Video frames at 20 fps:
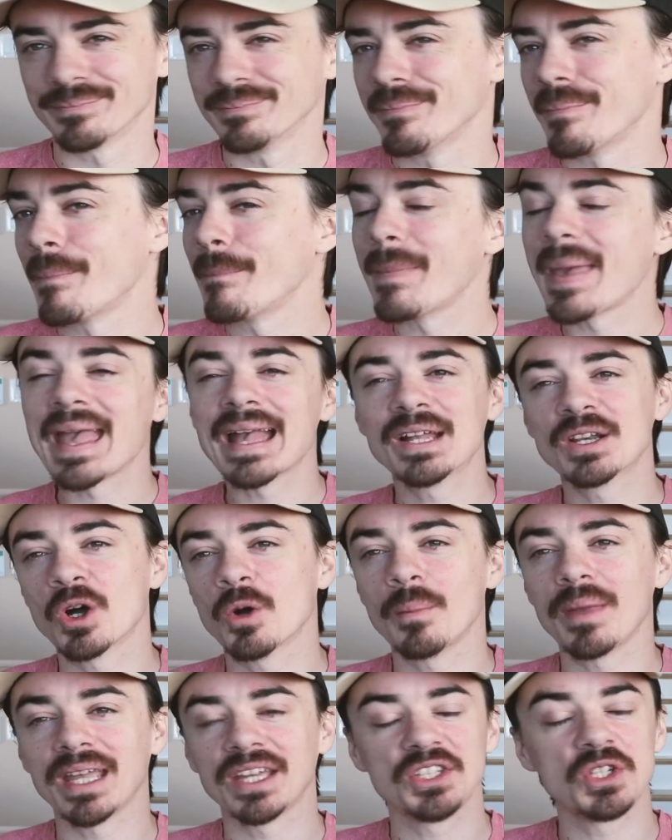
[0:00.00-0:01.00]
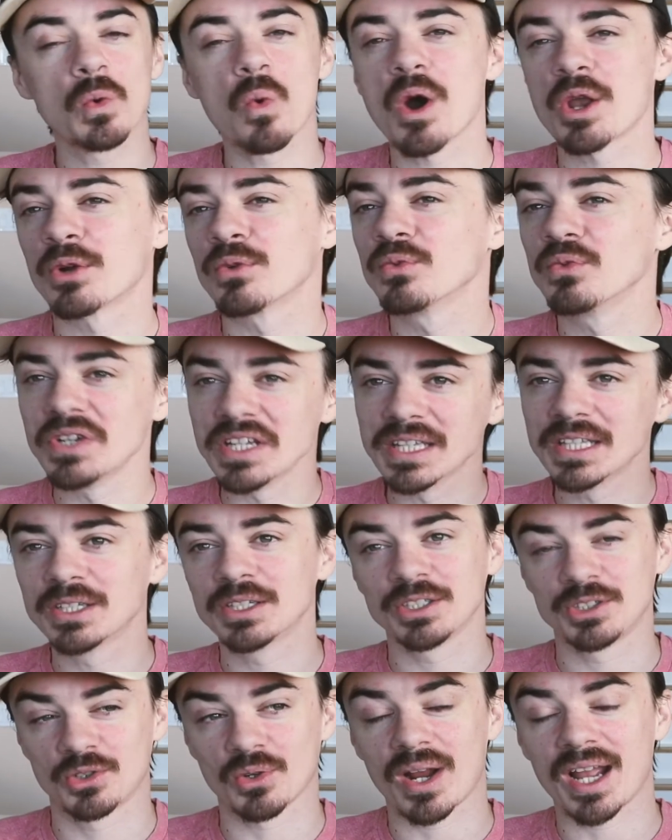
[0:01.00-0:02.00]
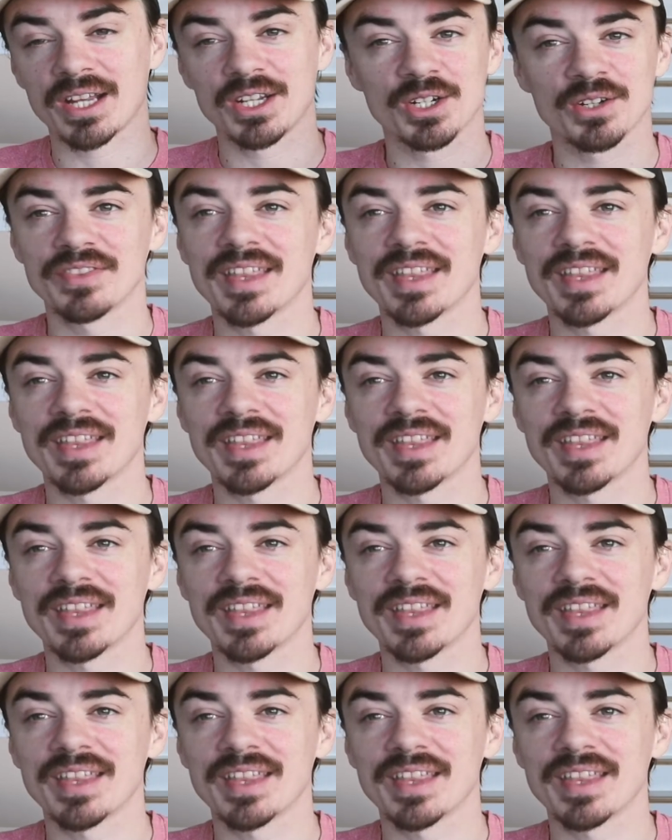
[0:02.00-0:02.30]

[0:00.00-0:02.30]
Man, oh man, you want a really good grinder.